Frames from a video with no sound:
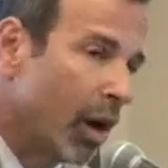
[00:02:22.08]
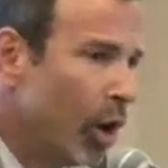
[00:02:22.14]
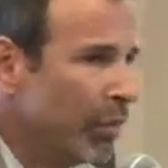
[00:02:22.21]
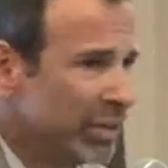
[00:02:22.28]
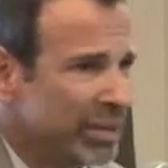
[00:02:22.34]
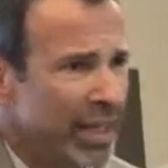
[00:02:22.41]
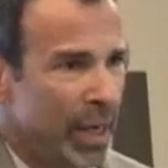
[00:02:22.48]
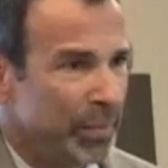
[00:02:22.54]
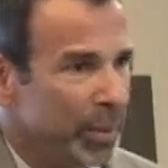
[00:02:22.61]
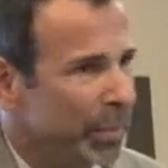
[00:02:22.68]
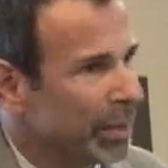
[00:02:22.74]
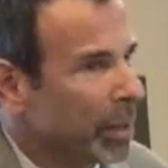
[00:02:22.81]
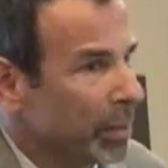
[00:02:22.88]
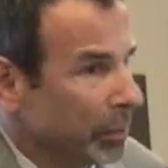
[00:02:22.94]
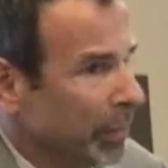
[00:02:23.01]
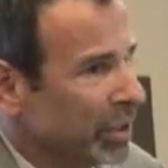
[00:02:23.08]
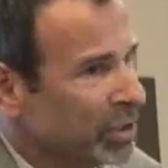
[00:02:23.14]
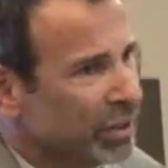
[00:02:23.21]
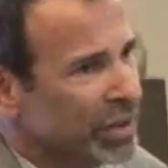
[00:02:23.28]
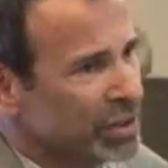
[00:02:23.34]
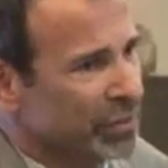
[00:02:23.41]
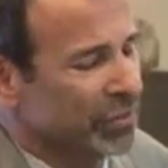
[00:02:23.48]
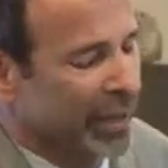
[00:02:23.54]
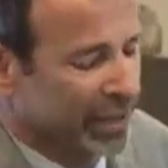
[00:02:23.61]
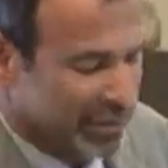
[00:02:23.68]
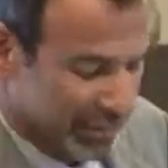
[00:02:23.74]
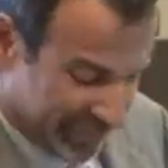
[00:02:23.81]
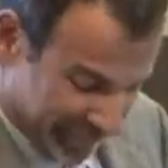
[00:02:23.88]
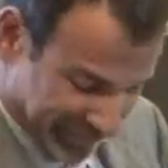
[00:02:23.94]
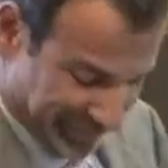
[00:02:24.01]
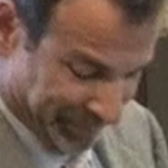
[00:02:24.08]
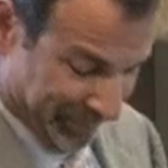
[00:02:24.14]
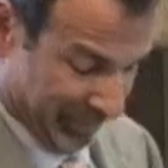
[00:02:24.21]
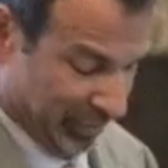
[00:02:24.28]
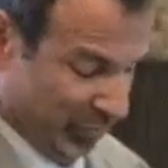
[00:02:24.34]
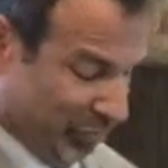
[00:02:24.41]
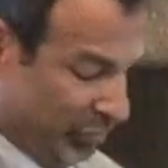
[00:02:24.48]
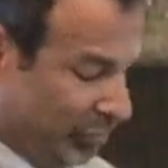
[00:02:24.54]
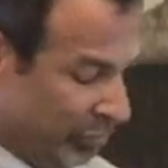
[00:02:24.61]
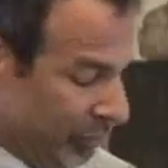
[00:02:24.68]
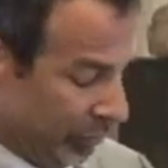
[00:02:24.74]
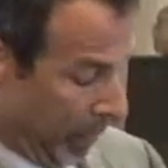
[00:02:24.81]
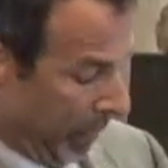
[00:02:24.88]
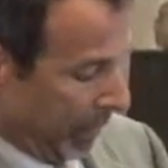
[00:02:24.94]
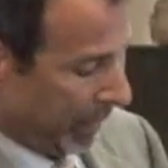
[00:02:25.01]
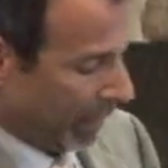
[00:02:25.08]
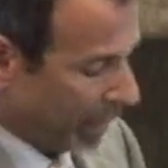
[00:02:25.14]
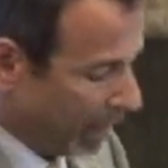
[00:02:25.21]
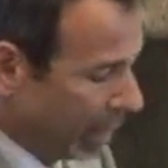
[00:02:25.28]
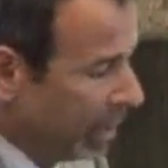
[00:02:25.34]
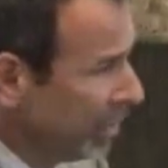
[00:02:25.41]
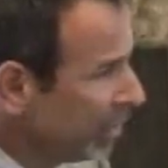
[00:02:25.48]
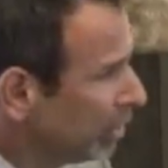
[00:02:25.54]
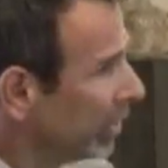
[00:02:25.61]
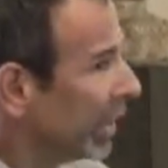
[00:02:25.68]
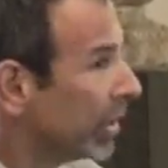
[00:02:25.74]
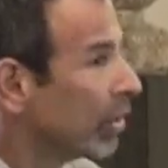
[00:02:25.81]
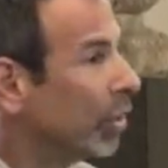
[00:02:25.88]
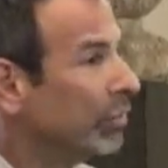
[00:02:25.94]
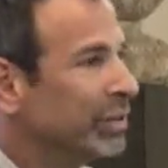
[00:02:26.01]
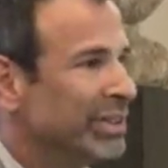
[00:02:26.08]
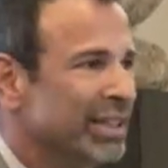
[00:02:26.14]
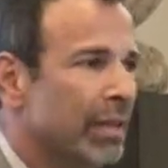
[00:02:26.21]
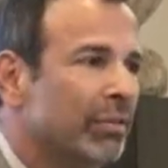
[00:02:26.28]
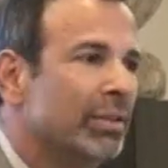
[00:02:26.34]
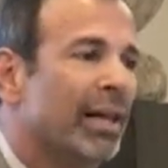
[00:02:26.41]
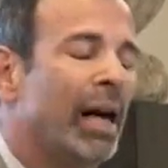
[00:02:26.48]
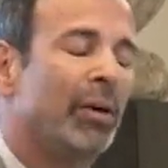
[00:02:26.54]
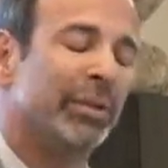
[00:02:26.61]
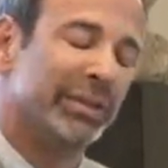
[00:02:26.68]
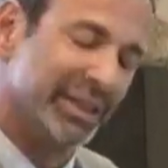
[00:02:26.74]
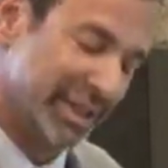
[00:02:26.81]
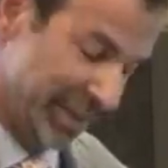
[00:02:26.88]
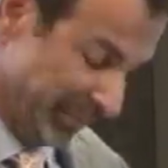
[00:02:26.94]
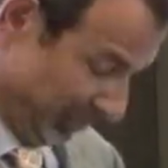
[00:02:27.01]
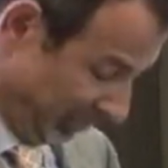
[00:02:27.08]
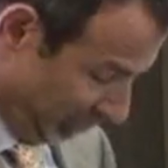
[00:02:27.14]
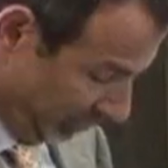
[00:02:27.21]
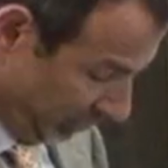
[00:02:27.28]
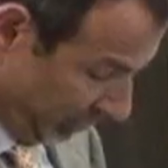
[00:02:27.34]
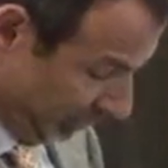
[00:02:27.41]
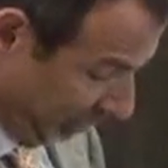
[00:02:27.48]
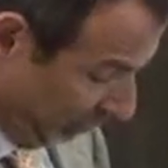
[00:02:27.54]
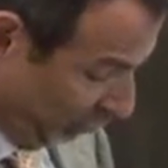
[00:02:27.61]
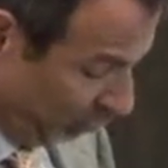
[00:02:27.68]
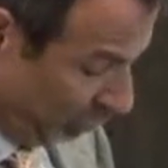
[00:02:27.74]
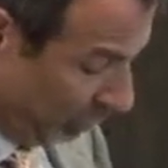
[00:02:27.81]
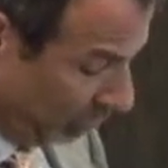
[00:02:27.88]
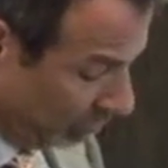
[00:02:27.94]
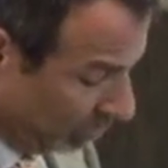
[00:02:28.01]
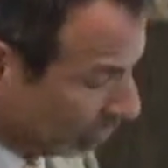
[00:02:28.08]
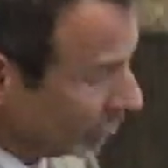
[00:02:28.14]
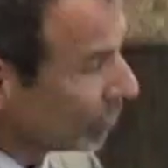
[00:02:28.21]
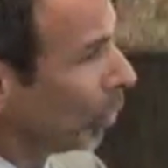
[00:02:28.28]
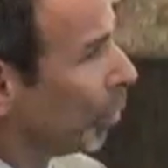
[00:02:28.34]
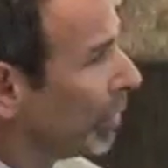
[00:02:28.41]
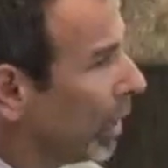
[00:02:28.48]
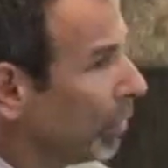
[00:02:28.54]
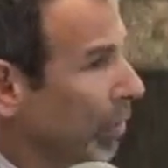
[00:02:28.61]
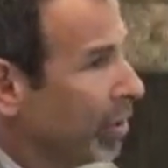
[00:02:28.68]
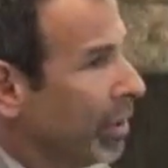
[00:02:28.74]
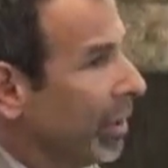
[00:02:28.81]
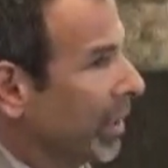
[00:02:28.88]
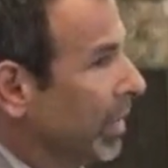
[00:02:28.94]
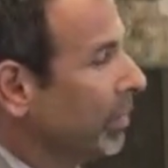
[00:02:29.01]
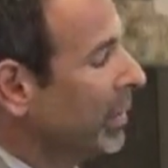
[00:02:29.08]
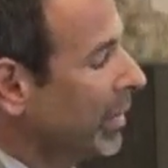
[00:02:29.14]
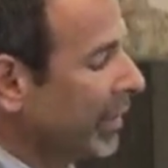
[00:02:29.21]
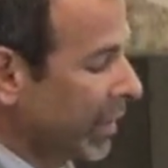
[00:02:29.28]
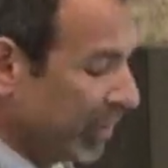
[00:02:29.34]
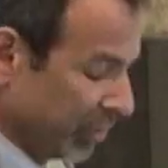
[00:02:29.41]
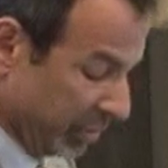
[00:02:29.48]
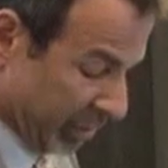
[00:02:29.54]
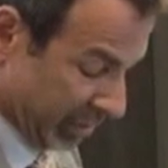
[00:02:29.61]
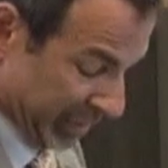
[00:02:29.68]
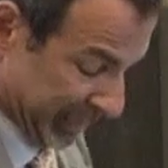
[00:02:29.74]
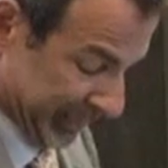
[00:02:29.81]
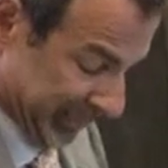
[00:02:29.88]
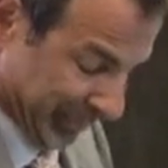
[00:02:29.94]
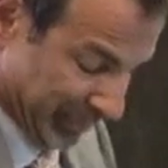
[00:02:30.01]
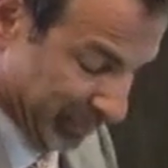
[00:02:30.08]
Over time, they're becoming much less effective. Initially, I could go for several hours without requiring any medication at all.